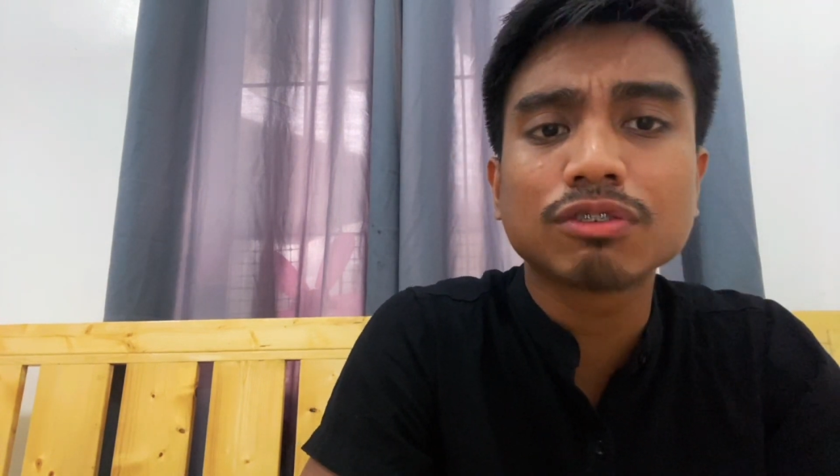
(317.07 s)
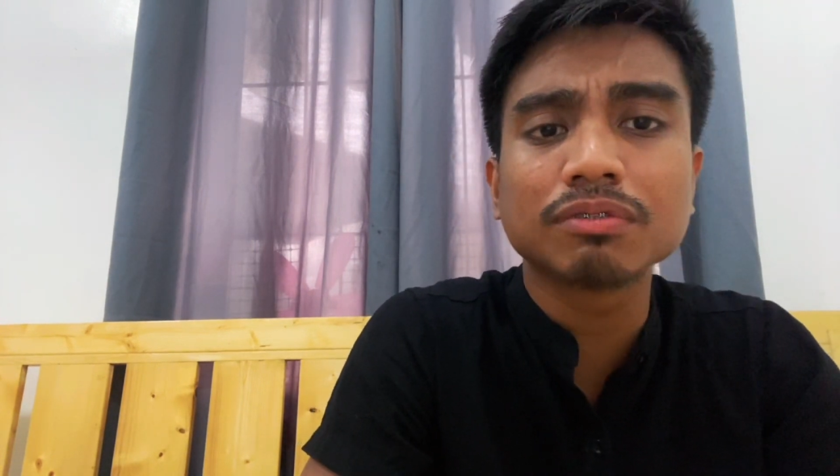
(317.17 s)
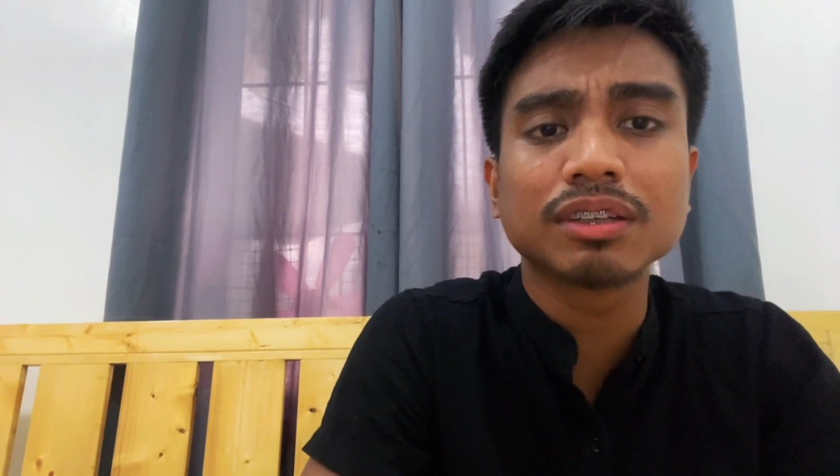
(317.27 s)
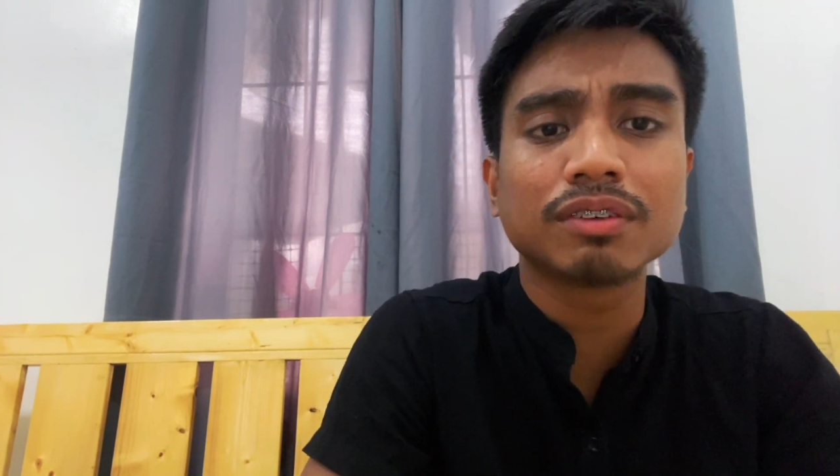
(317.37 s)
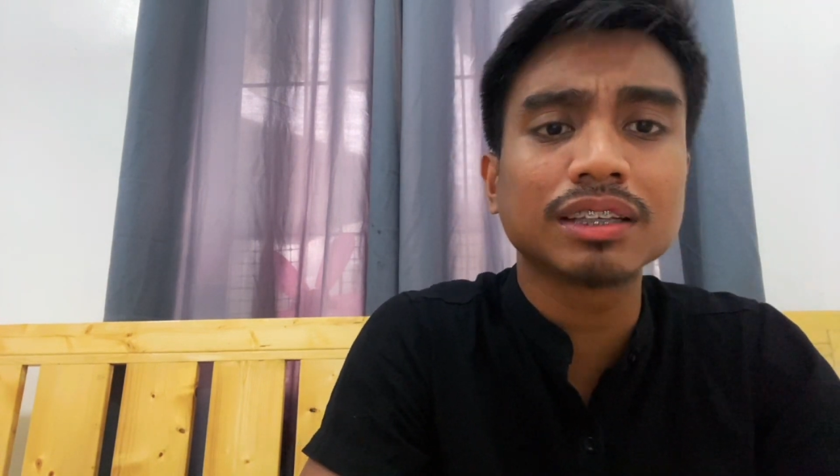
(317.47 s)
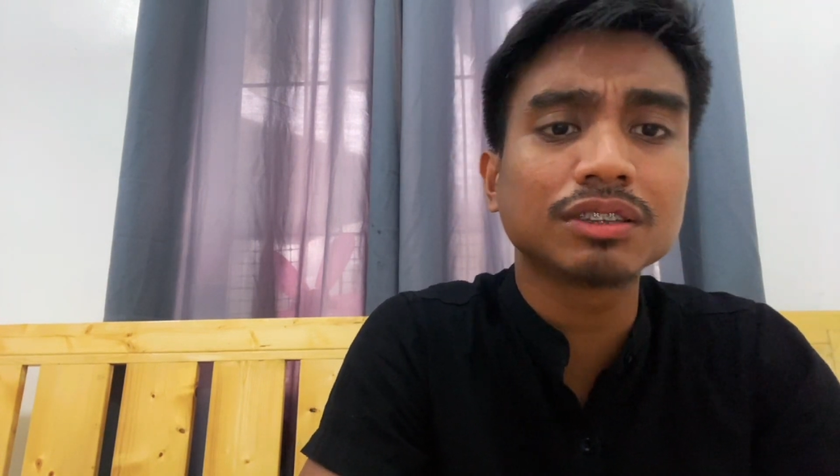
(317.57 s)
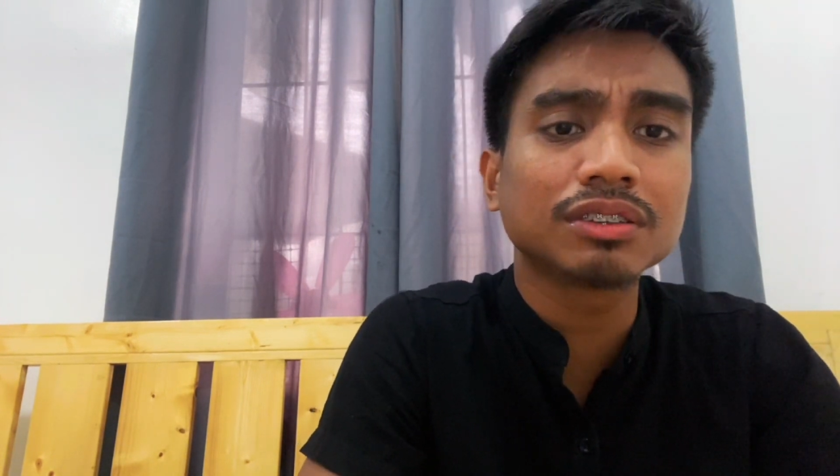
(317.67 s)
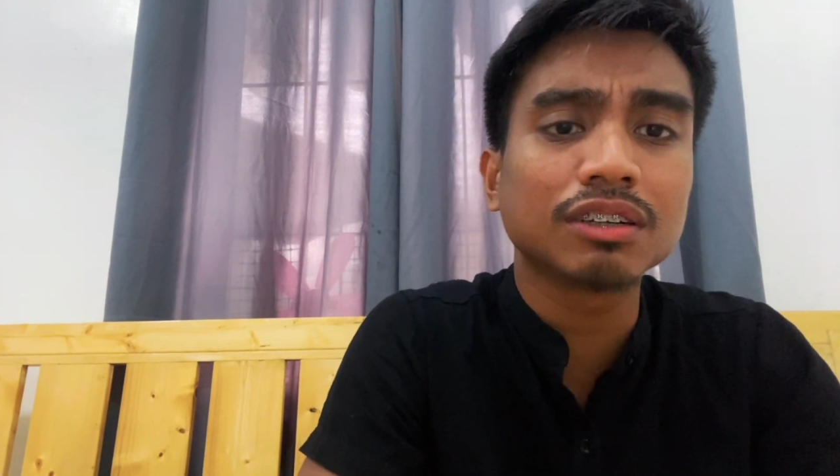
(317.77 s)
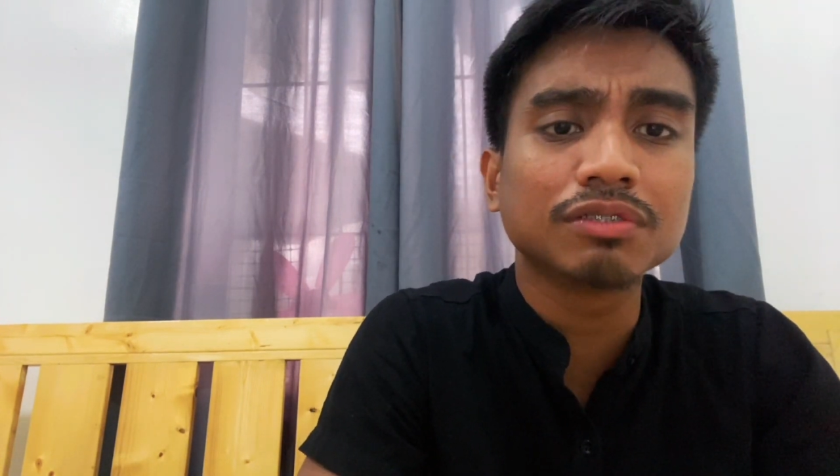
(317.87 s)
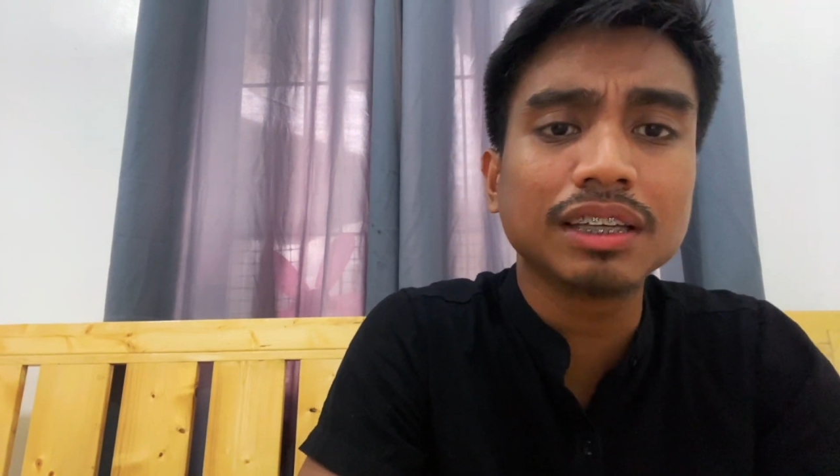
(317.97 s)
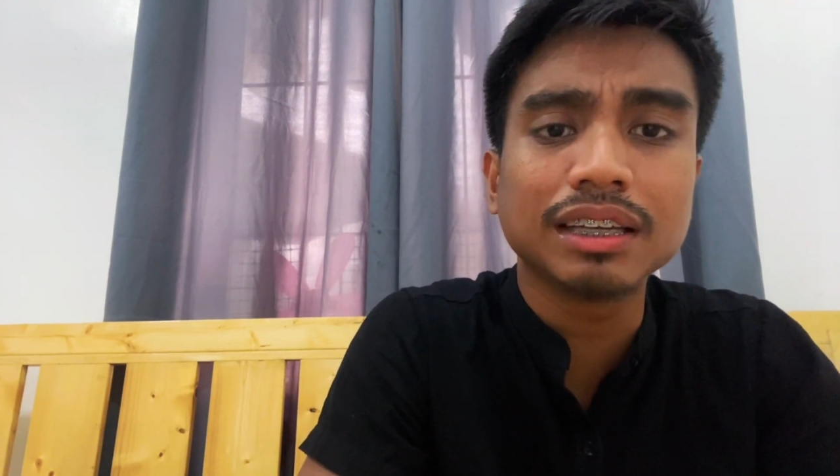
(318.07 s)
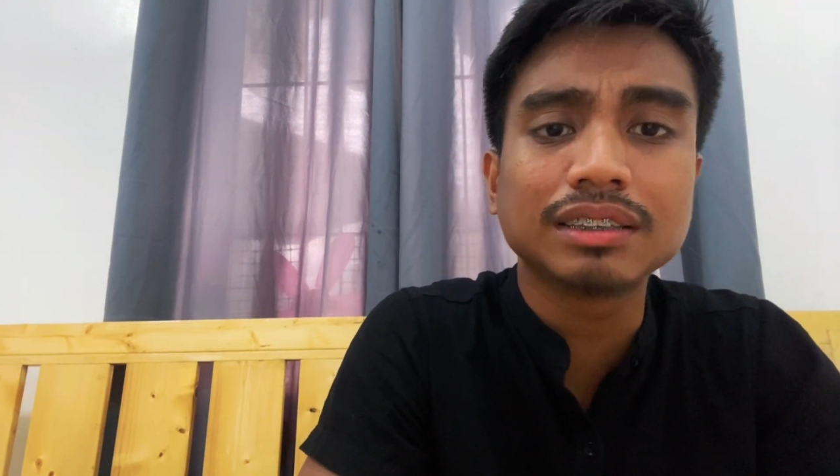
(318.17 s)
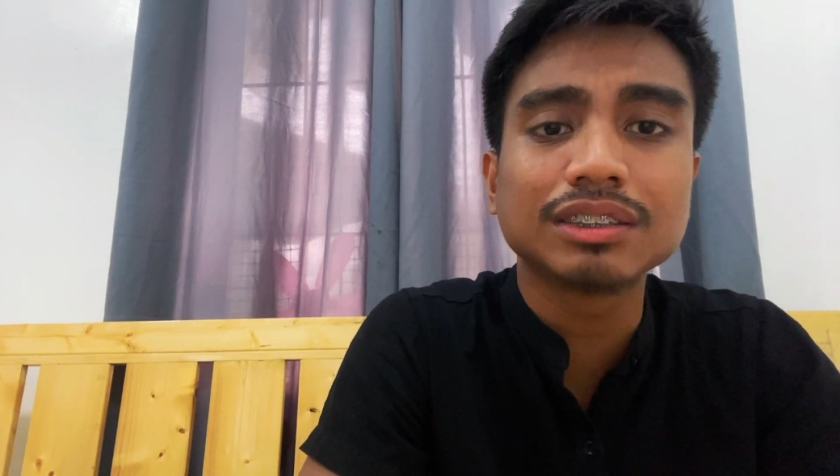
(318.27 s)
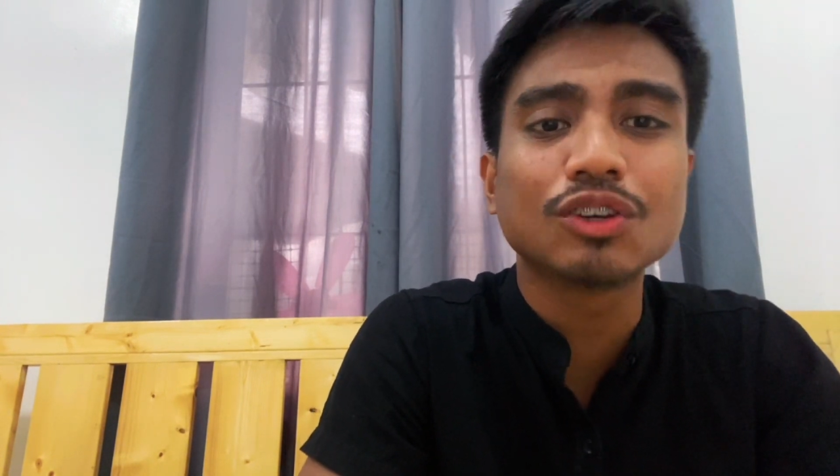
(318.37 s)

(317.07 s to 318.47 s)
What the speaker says: from the Registry of Deeds,